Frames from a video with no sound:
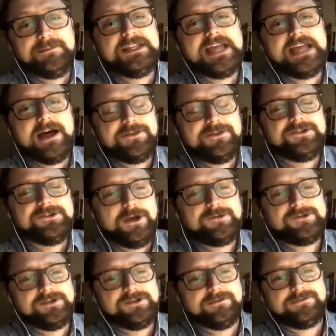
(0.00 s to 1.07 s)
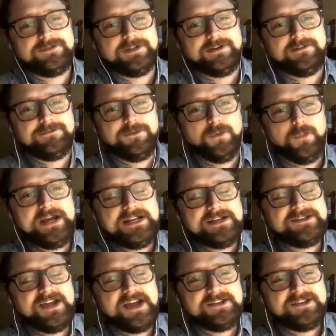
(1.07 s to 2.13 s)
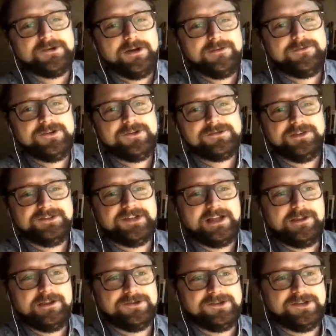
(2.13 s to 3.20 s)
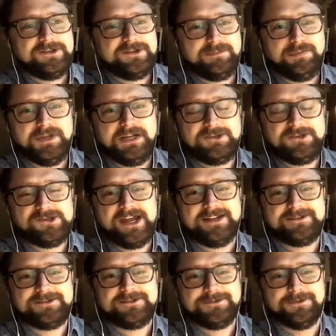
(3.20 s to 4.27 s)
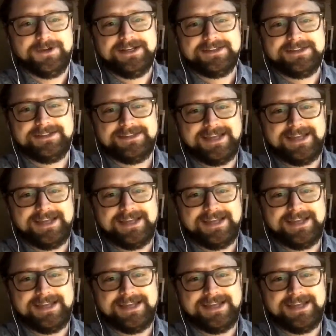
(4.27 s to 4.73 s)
Now this notion of the way to test artificial intelligence is to play chess, right?